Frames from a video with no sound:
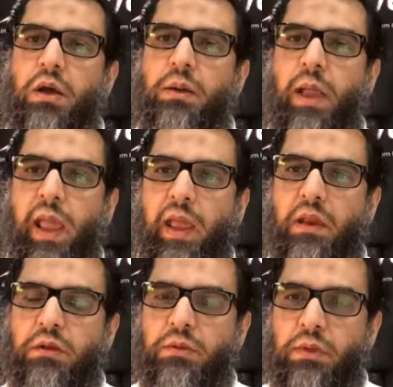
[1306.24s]

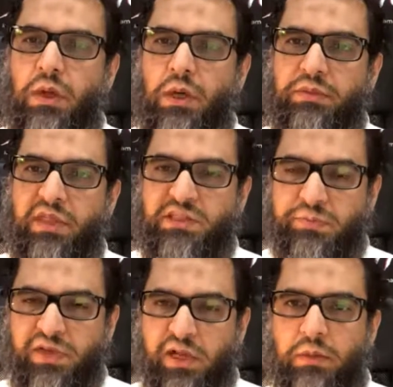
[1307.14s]
And this
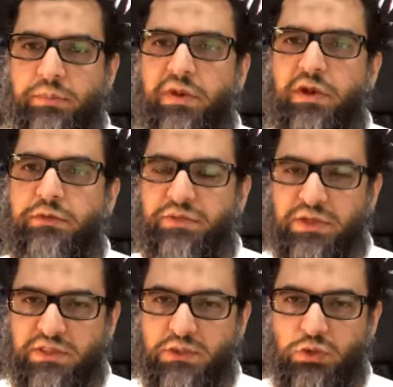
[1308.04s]
particular period,
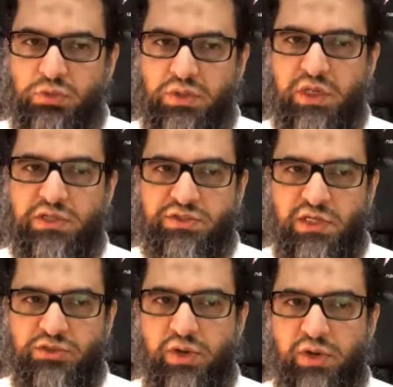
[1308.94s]
1st to 3rd
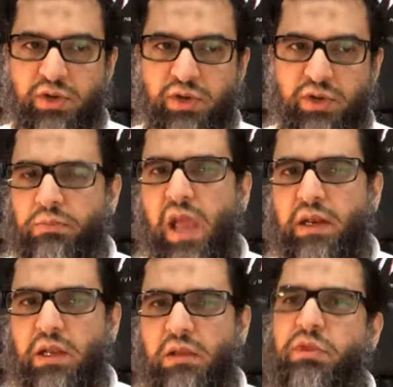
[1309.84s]
century,
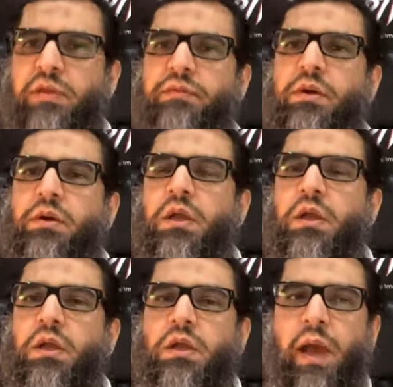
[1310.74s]
there
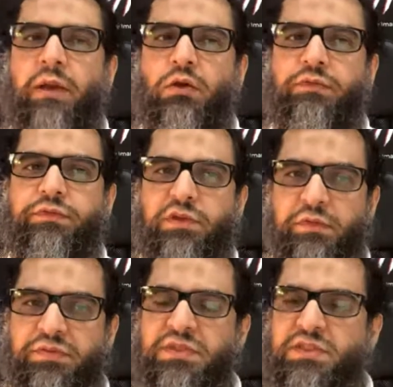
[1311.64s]
were kind of
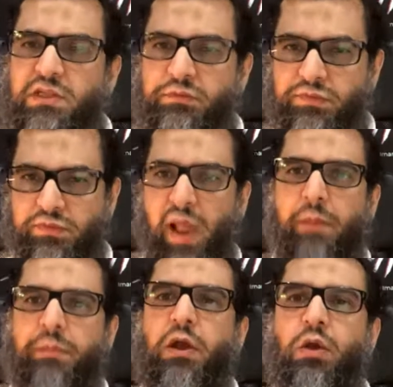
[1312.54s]
differences which were
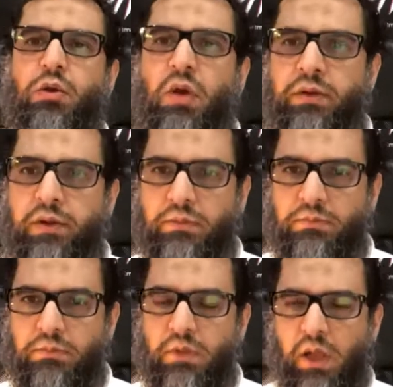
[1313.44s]
happening on a continuum,
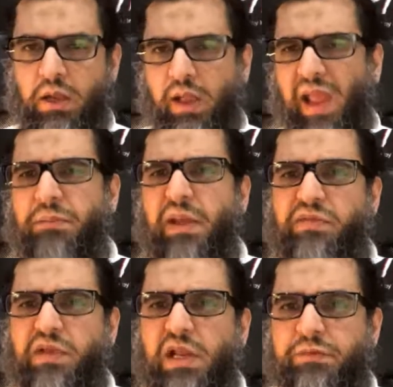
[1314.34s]
and
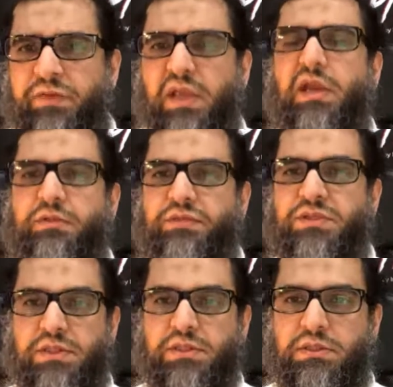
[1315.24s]
basically fiqhi
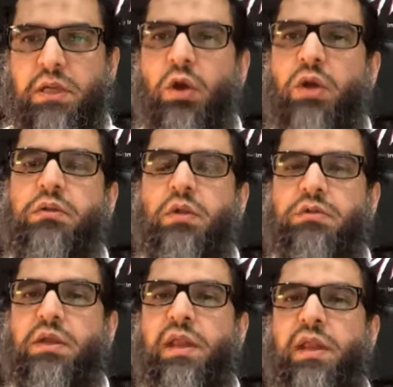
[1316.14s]
differences. Yeah, not
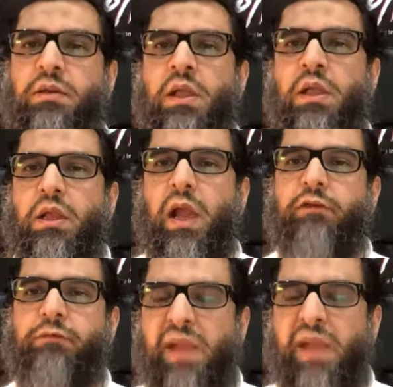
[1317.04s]
any kind of
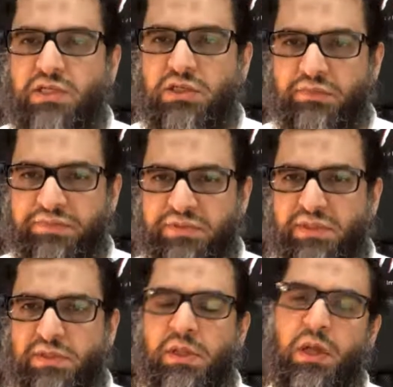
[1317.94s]
major differences
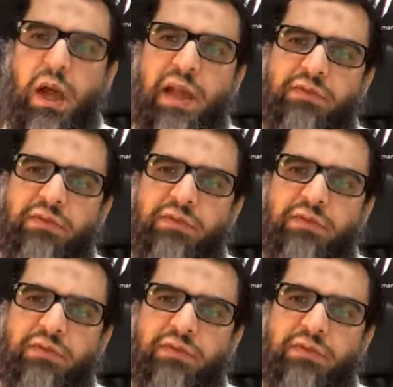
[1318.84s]
in the aqaid.